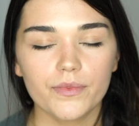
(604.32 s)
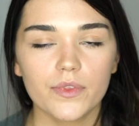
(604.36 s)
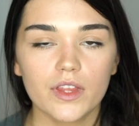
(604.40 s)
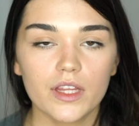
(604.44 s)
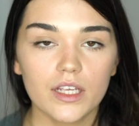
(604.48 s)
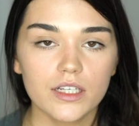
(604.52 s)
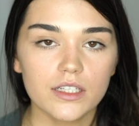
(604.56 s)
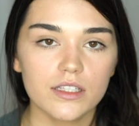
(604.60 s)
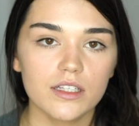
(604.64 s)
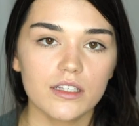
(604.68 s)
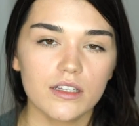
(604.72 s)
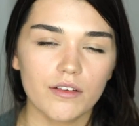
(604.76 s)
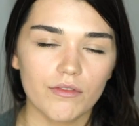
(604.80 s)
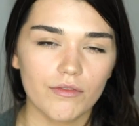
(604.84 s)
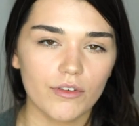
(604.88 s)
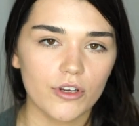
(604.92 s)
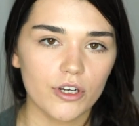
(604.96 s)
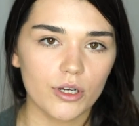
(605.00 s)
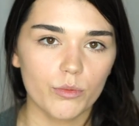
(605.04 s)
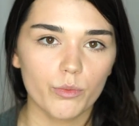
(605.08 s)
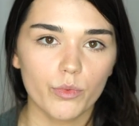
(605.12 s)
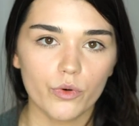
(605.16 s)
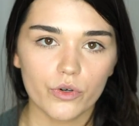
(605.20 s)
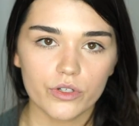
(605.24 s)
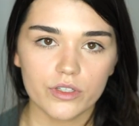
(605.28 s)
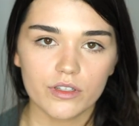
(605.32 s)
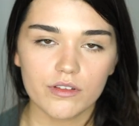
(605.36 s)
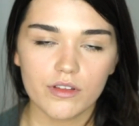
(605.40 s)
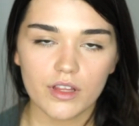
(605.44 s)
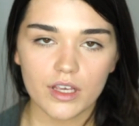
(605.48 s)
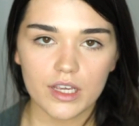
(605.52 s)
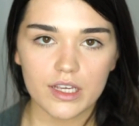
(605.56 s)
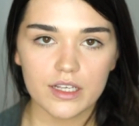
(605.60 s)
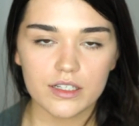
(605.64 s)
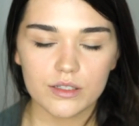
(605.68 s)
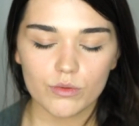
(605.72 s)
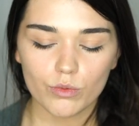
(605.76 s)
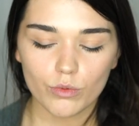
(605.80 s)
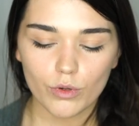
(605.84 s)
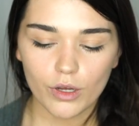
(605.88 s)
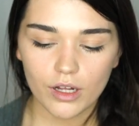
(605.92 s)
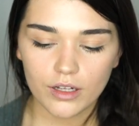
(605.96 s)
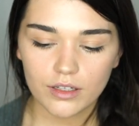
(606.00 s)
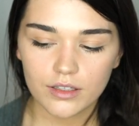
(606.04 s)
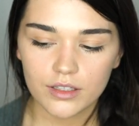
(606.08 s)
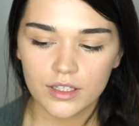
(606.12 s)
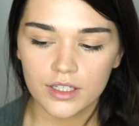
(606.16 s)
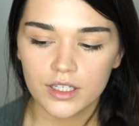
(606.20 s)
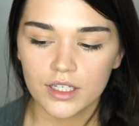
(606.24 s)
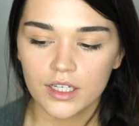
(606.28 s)
This is a very important thing as
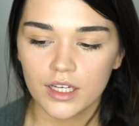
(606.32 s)
well.